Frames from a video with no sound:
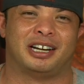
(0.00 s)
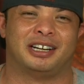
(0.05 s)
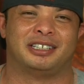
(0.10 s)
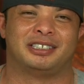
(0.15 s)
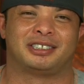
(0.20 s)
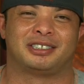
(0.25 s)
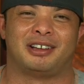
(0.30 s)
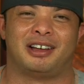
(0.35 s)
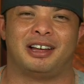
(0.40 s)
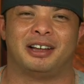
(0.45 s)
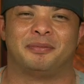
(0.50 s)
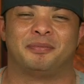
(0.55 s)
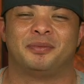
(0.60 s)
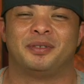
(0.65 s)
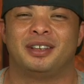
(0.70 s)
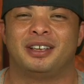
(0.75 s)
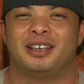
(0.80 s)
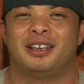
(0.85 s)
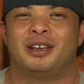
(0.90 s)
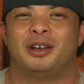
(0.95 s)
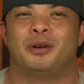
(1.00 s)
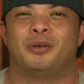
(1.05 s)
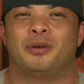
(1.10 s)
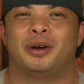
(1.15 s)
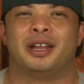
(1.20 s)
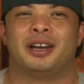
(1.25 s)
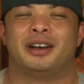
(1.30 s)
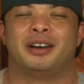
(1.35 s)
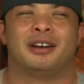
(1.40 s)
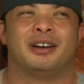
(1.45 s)
I just thought,
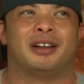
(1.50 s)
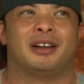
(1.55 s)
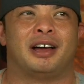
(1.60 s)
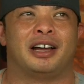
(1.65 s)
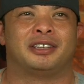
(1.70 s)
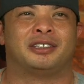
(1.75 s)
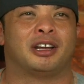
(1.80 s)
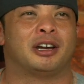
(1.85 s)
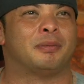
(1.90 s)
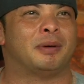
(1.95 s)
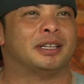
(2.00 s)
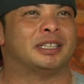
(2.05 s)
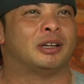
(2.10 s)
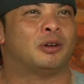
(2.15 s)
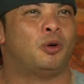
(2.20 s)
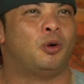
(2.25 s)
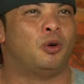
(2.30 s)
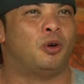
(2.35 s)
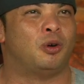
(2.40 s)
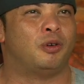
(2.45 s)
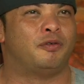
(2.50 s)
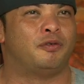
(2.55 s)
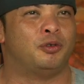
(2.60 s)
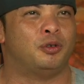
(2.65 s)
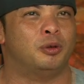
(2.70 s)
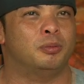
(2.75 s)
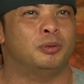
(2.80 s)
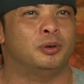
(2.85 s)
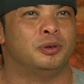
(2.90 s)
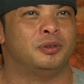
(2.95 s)
when I thought about that whole
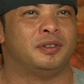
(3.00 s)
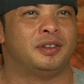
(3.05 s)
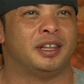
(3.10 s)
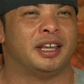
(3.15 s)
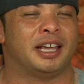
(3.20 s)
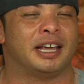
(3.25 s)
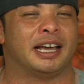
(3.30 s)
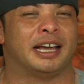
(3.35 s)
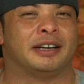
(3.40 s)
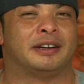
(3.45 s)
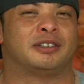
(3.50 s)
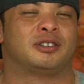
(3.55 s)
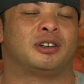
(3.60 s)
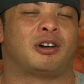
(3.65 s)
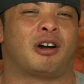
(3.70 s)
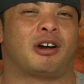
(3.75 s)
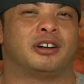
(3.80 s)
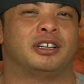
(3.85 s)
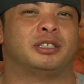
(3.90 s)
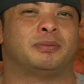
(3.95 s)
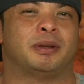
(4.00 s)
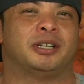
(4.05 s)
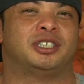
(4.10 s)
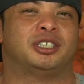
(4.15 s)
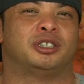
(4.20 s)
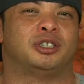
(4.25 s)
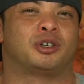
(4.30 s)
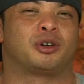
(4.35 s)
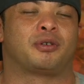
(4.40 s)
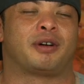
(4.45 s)
full moon thing and Carlos
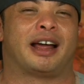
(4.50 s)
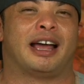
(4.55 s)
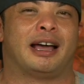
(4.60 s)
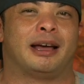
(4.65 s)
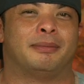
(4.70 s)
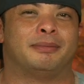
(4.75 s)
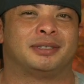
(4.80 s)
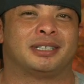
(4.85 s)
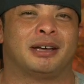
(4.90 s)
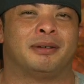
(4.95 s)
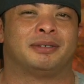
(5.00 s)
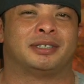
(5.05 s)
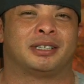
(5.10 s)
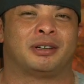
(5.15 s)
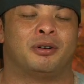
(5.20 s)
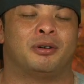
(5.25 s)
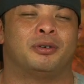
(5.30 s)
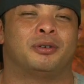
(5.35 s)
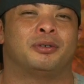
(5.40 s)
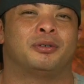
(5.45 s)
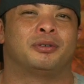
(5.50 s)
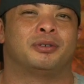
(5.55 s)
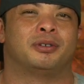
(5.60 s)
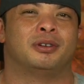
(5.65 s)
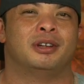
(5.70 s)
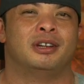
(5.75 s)
mentioned the crabs, I was like, oh,